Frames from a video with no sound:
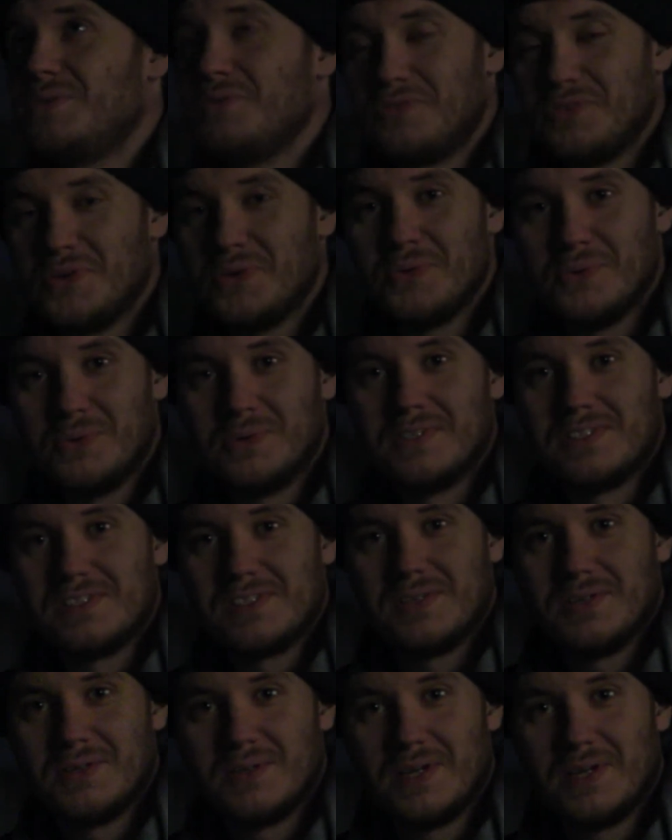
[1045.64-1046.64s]
few
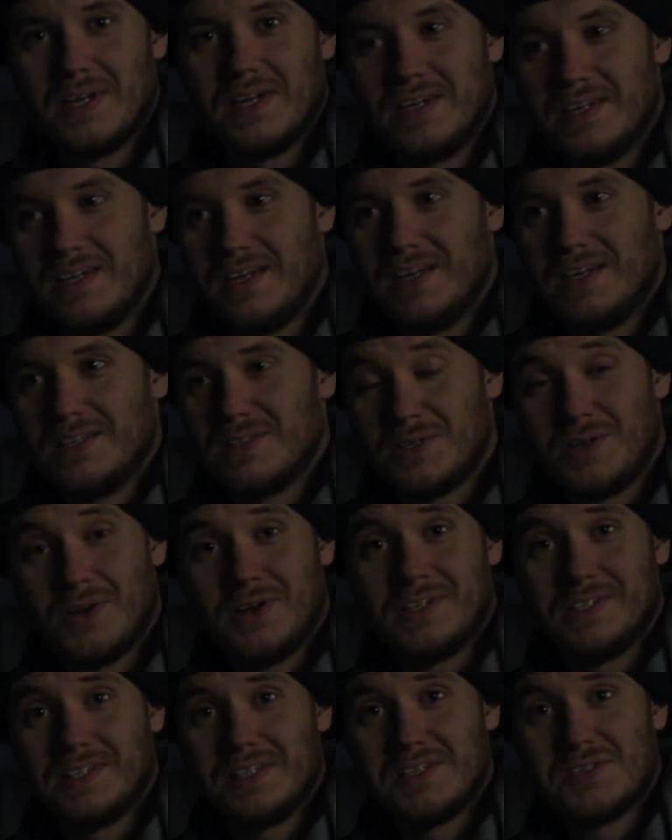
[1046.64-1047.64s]
to
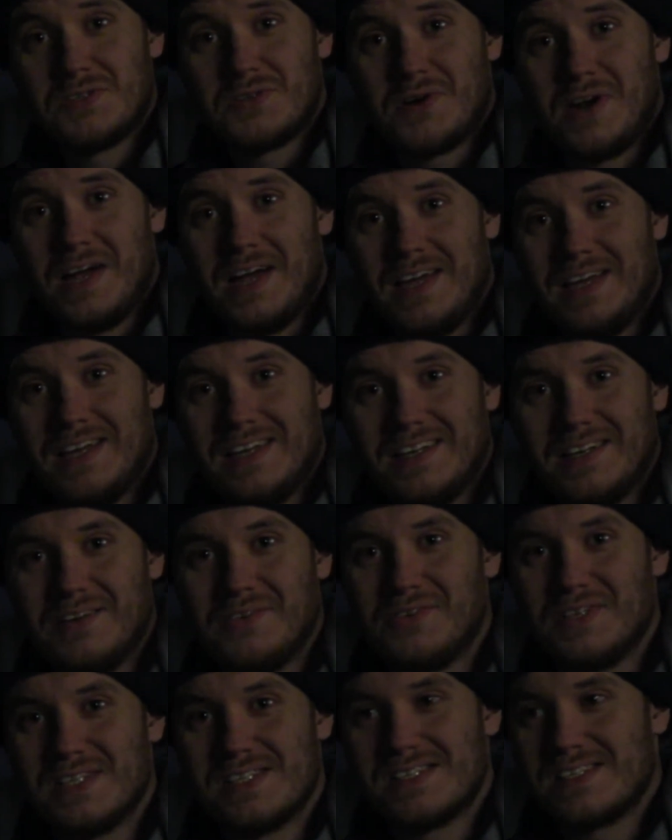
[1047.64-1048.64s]
not at least try.
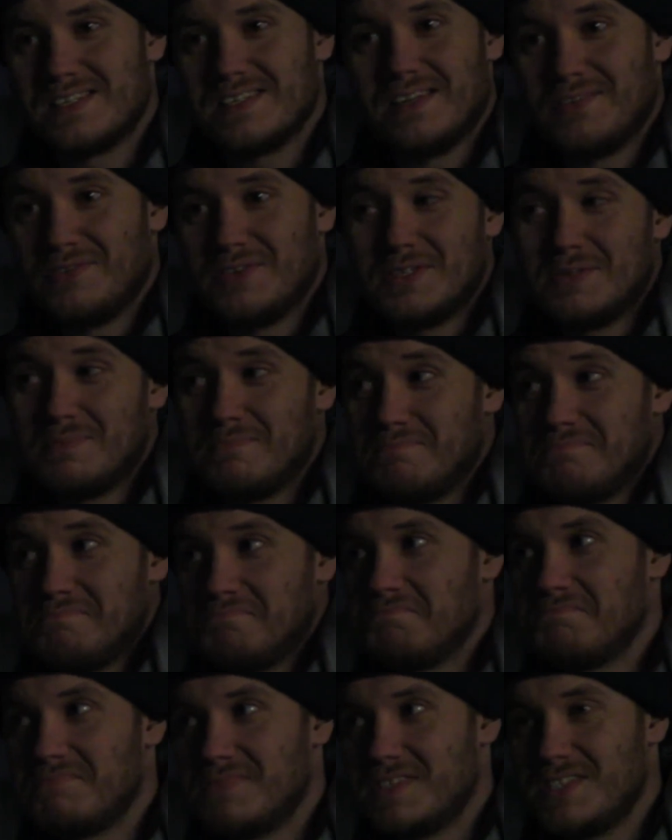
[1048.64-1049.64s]
If it's
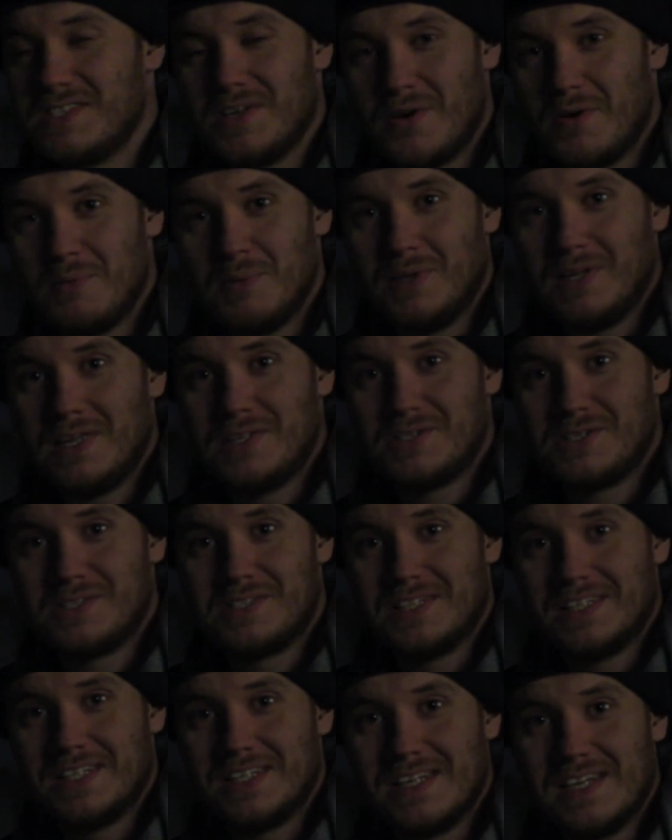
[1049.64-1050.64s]
terrible, I'll just
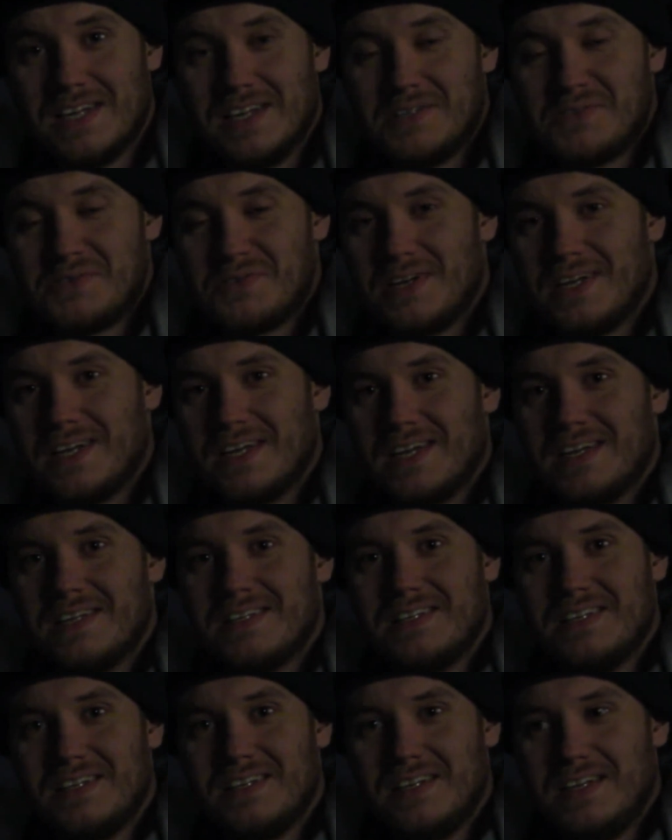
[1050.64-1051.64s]
delete it and try again
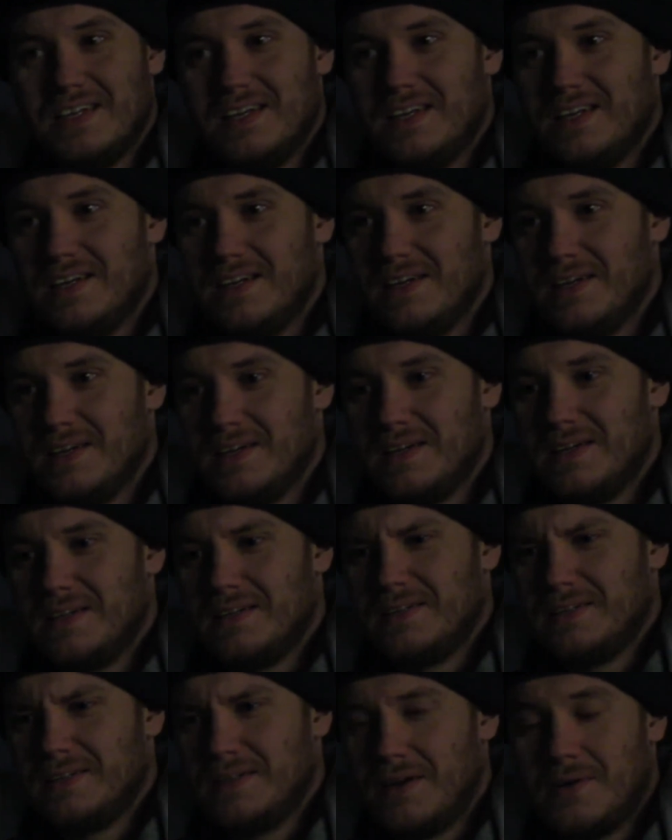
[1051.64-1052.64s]

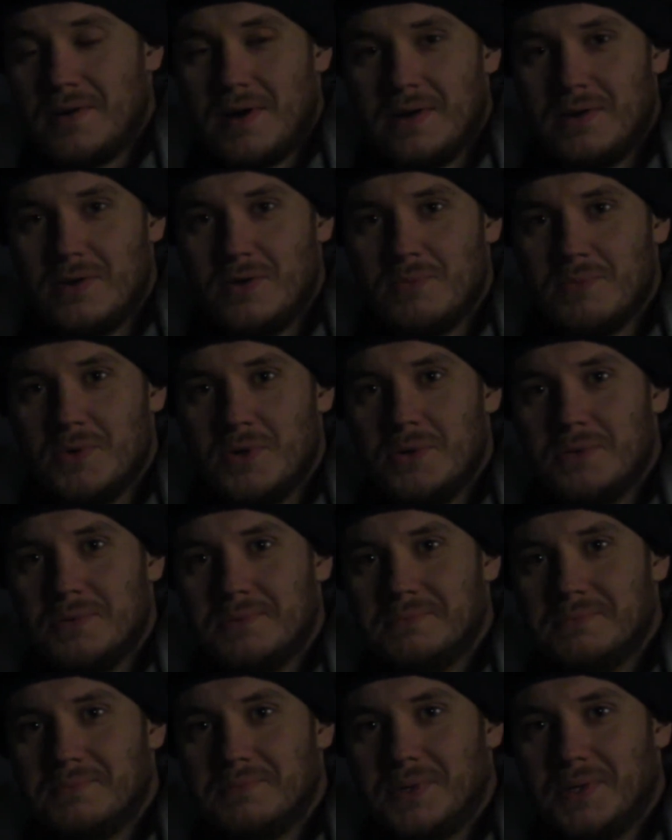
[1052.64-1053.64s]
around new moon.
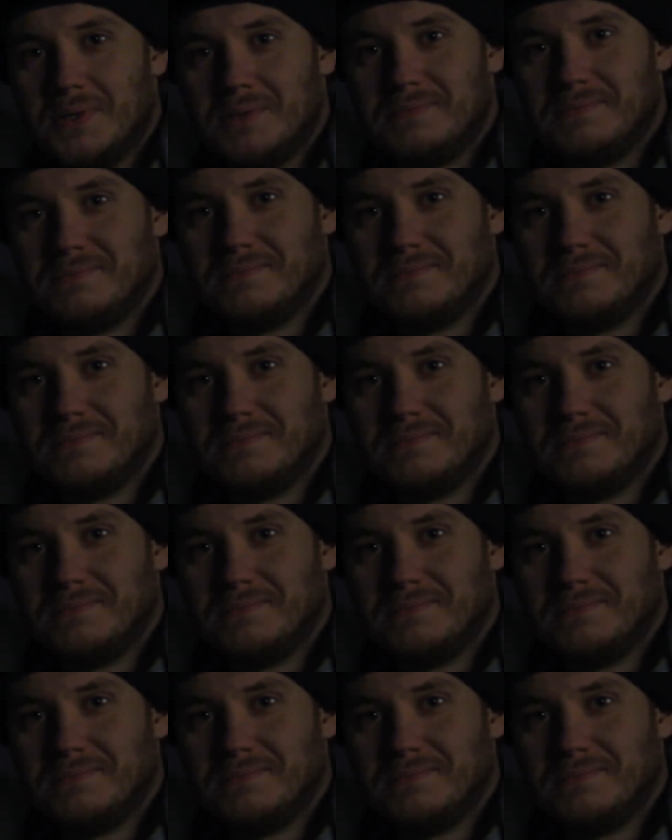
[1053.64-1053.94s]
But